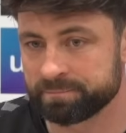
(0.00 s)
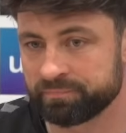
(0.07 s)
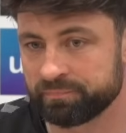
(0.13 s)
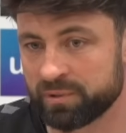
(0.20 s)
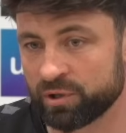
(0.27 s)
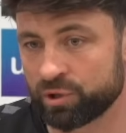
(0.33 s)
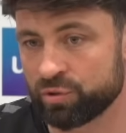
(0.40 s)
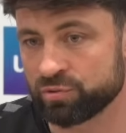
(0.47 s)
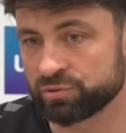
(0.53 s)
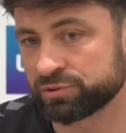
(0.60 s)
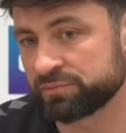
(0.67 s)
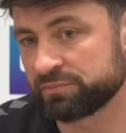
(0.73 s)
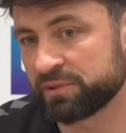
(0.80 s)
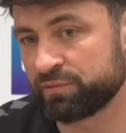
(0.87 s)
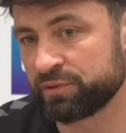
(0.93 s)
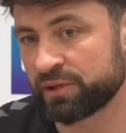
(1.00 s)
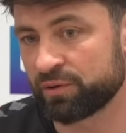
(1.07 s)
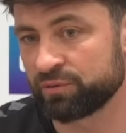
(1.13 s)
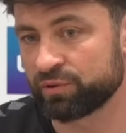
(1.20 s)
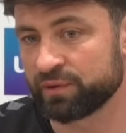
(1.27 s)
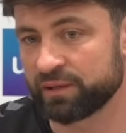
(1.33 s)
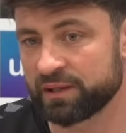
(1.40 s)
of course, if we
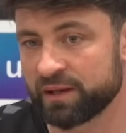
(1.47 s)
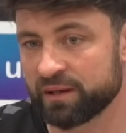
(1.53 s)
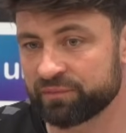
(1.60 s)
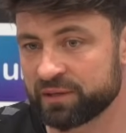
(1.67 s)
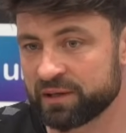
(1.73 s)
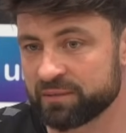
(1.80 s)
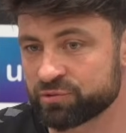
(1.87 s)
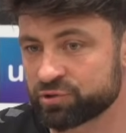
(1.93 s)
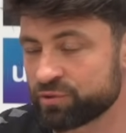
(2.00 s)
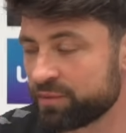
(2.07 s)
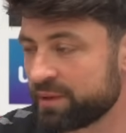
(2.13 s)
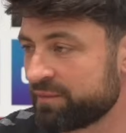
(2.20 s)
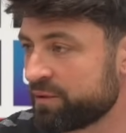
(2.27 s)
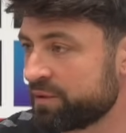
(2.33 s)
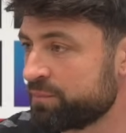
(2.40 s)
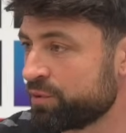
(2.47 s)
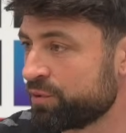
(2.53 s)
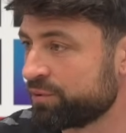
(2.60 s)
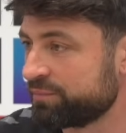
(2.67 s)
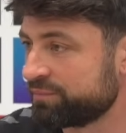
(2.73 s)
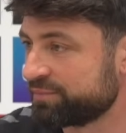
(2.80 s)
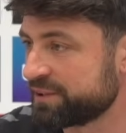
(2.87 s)
don't do it, then after that, I'm sure we'll have a
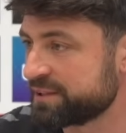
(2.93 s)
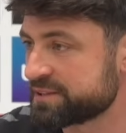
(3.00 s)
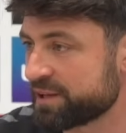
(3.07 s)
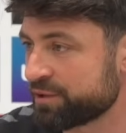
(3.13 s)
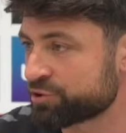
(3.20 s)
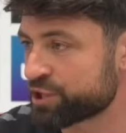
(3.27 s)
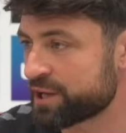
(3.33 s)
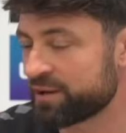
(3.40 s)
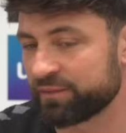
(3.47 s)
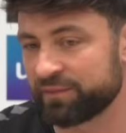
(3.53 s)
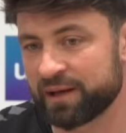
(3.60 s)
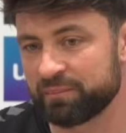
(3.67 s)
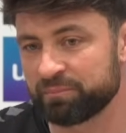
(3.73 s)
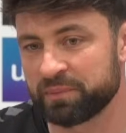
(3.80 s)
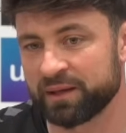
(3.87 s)
more detailed chat on that.